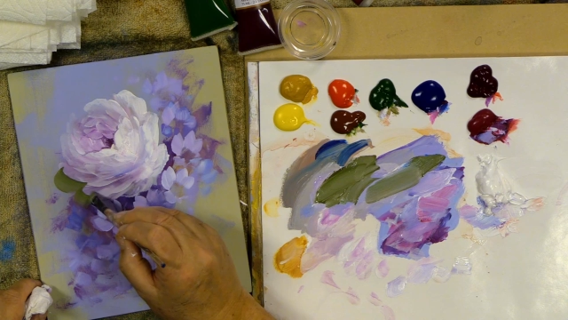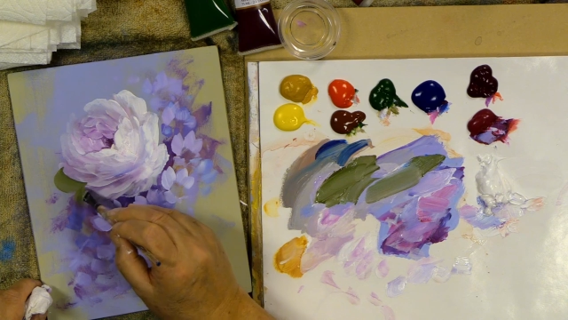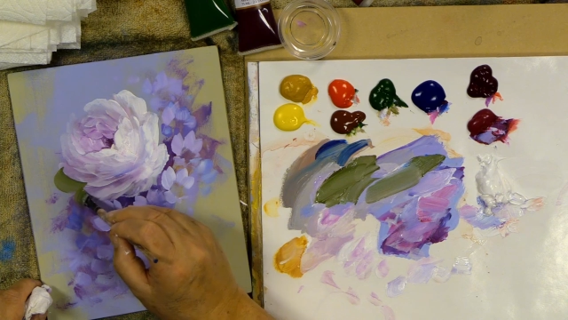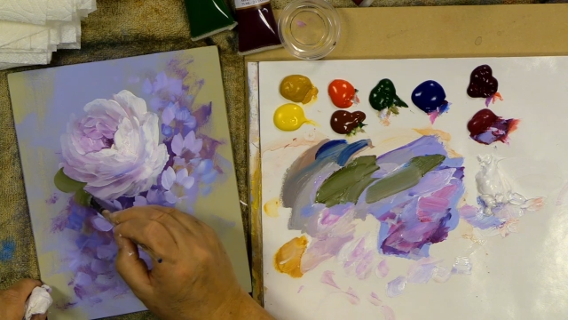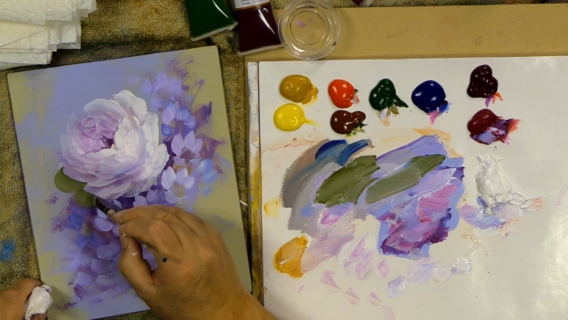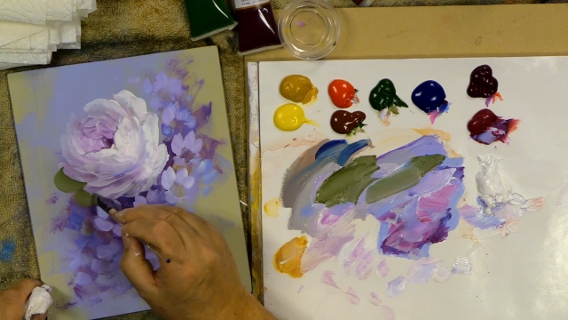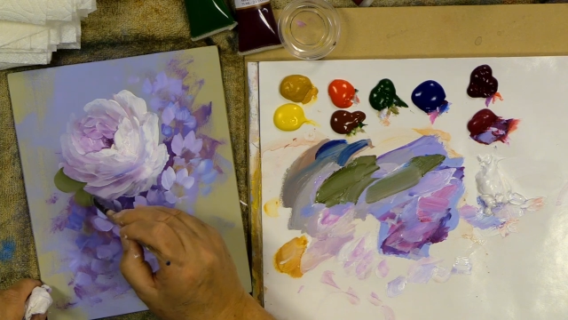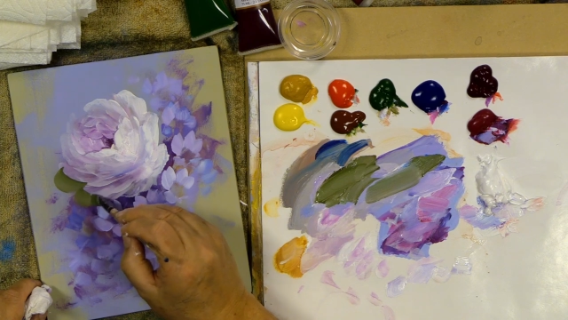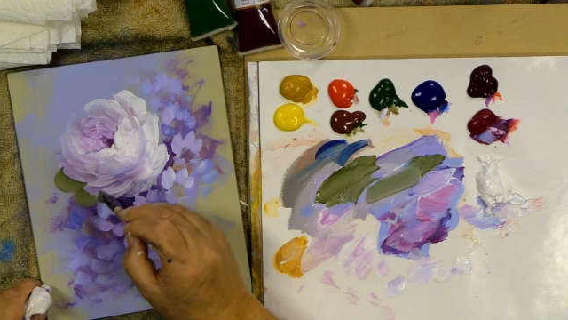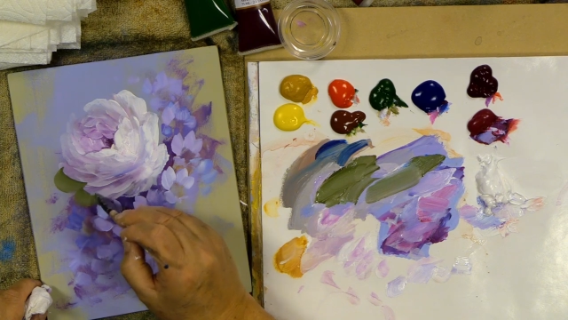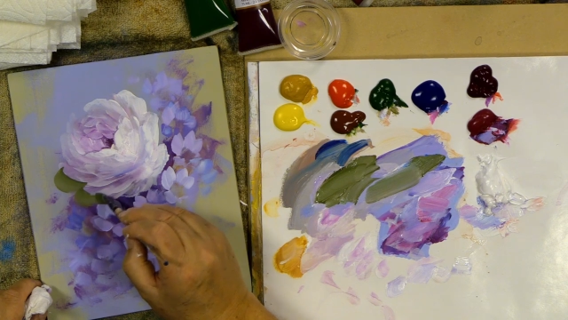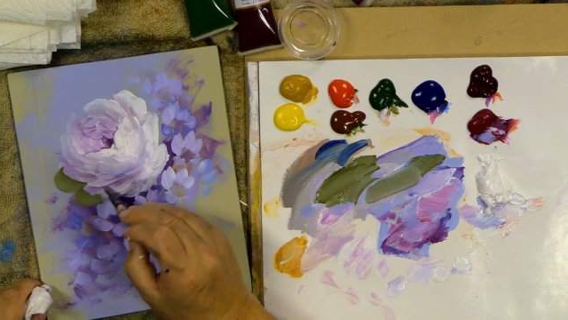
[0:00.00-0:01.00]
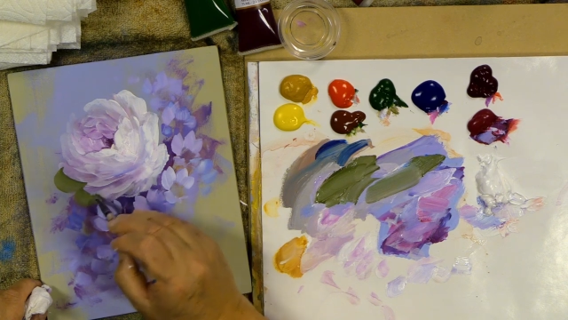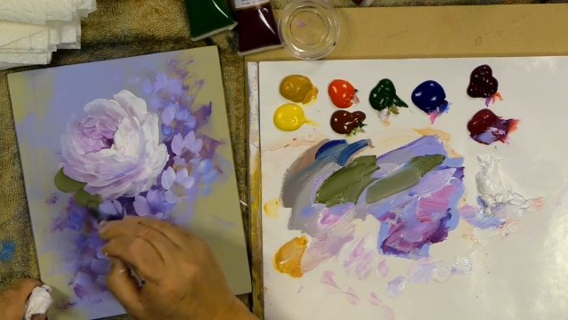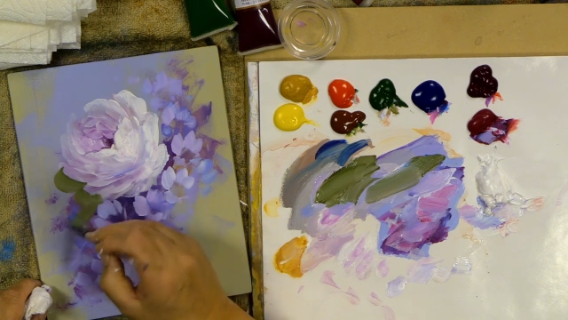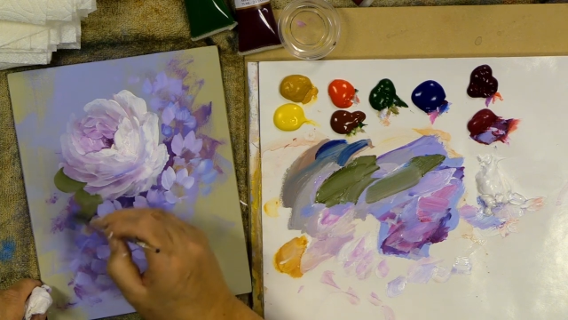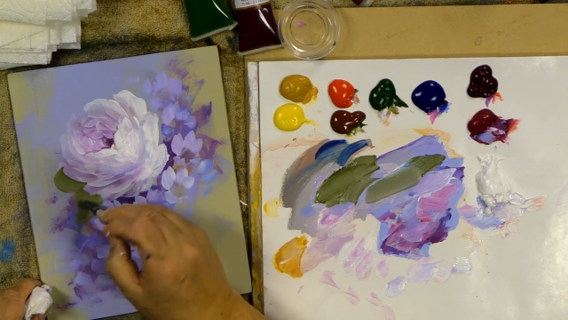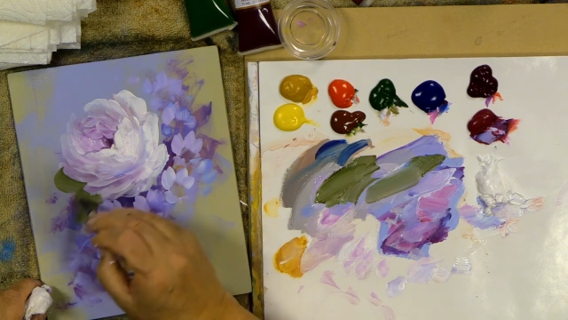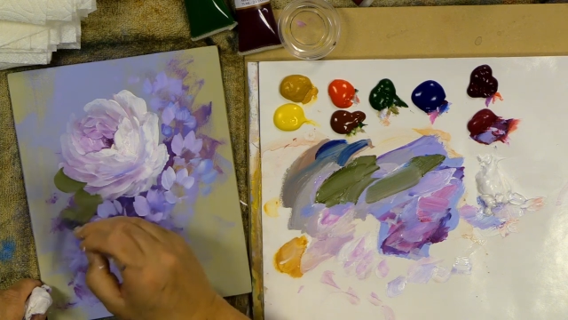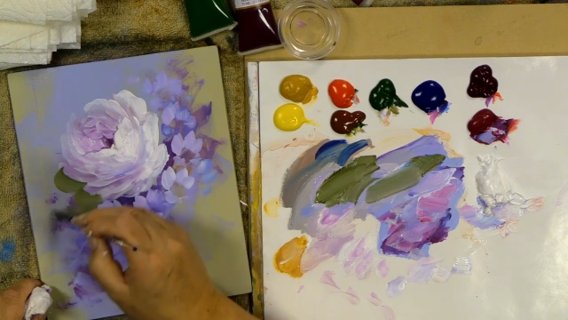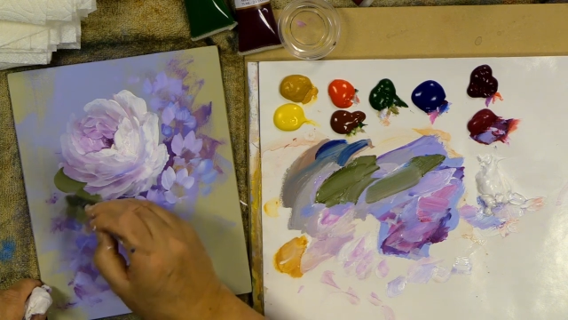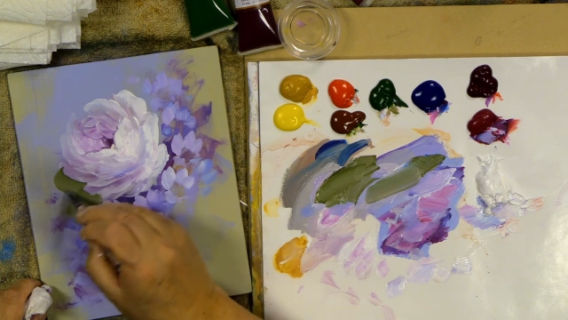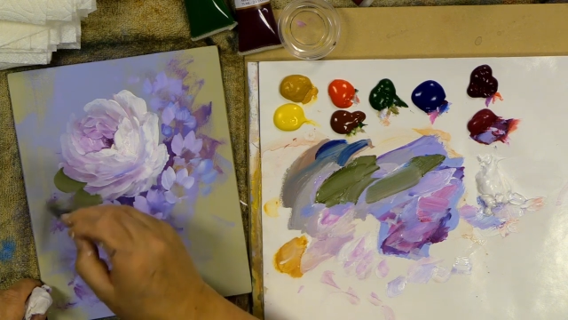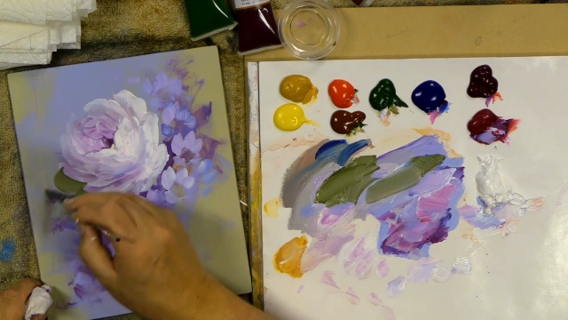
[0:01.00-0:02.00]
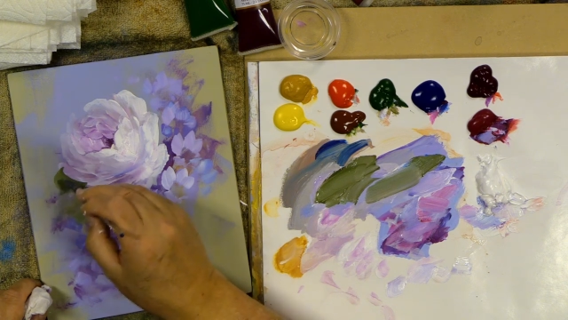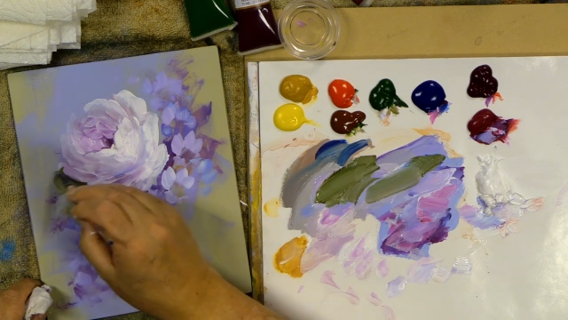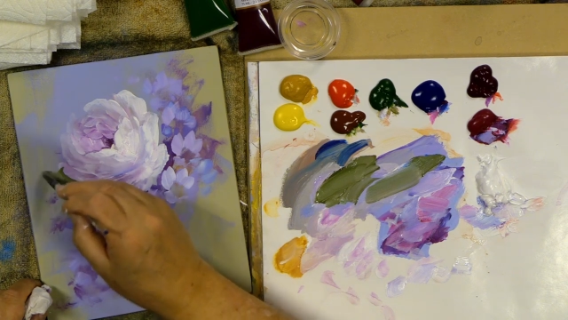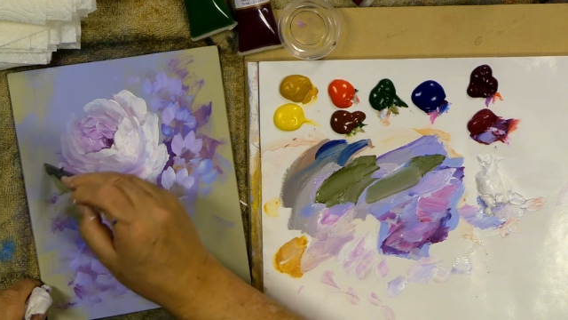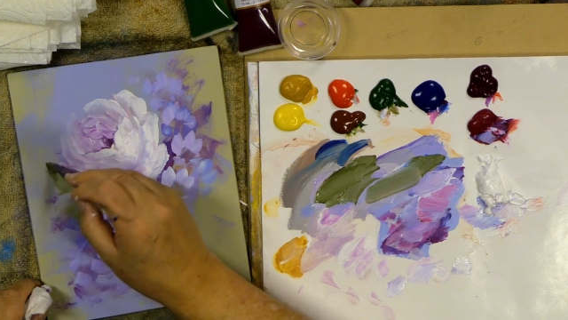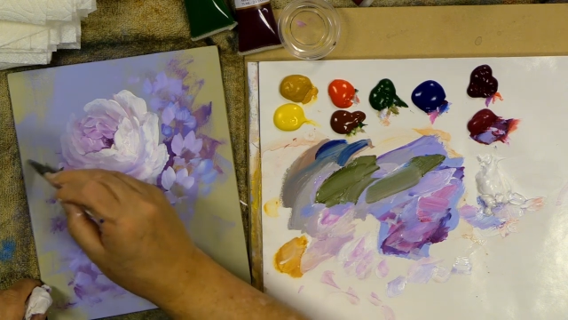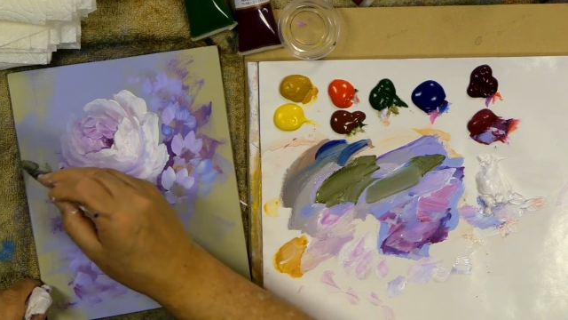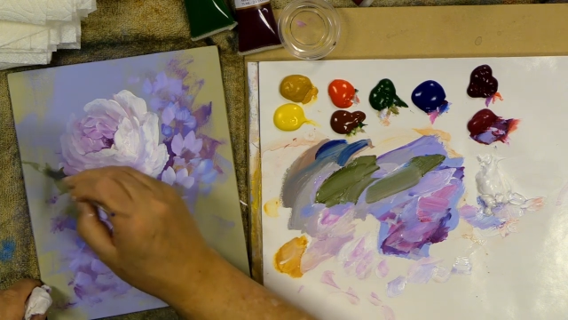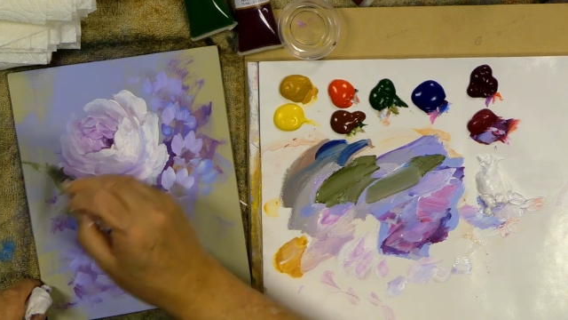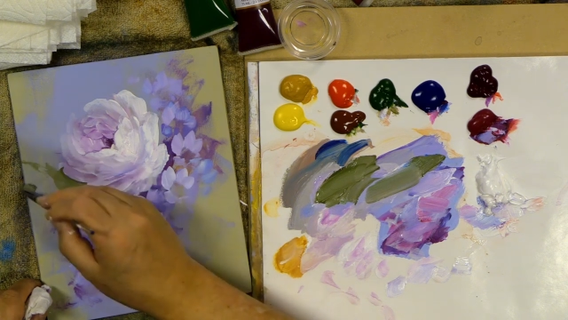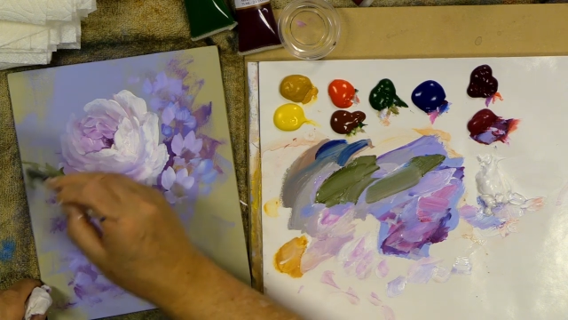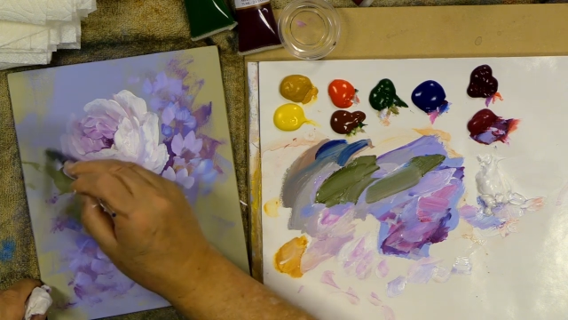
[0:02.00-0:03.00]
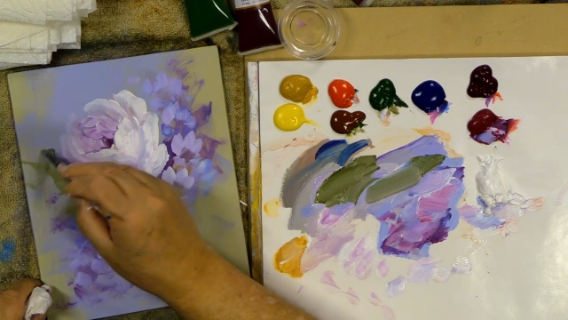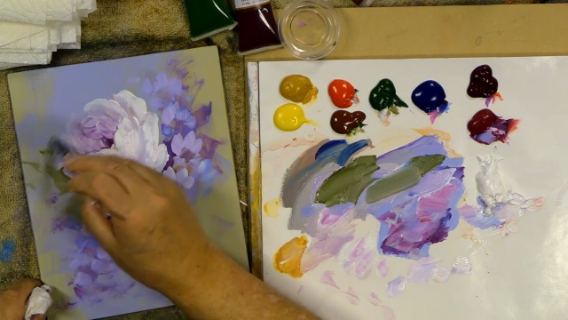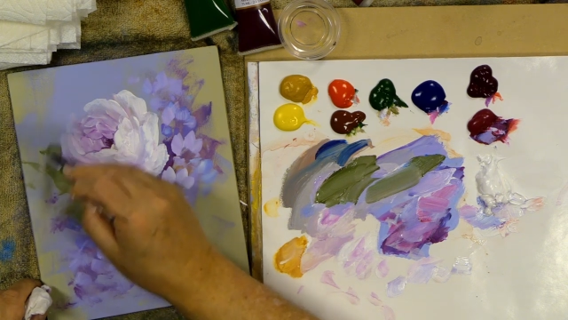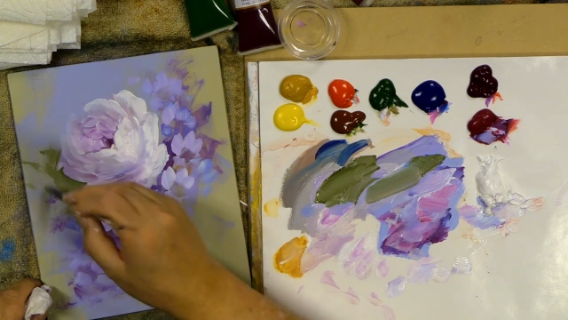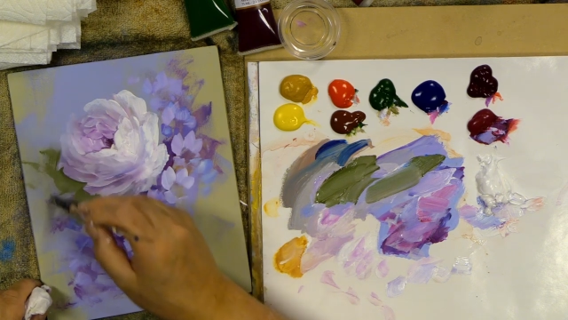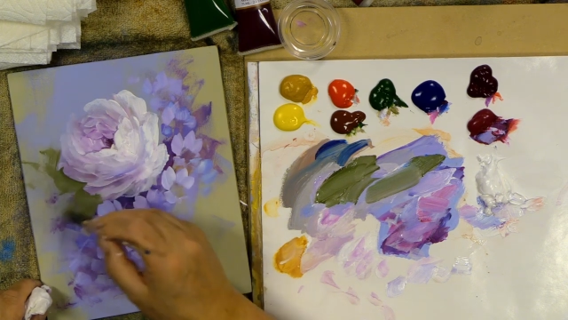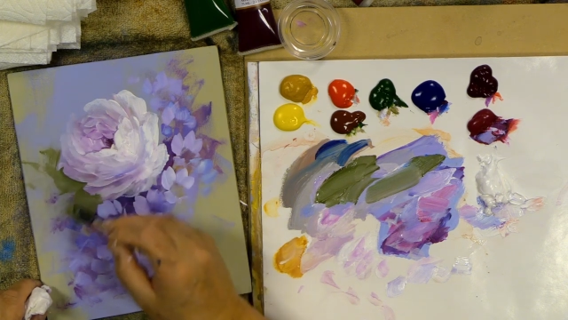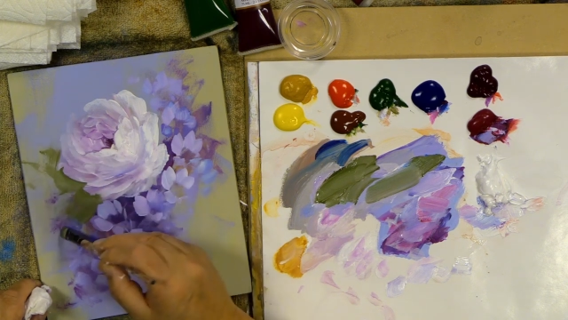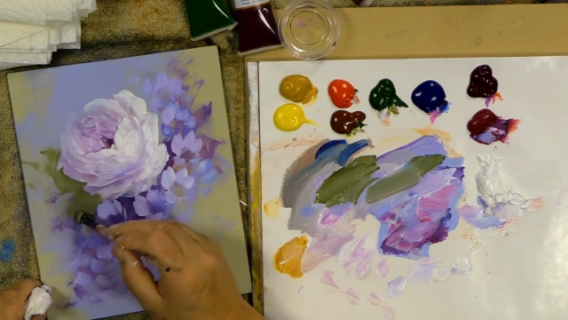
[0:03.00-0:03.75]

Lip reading: Nobody's mouth can be seen.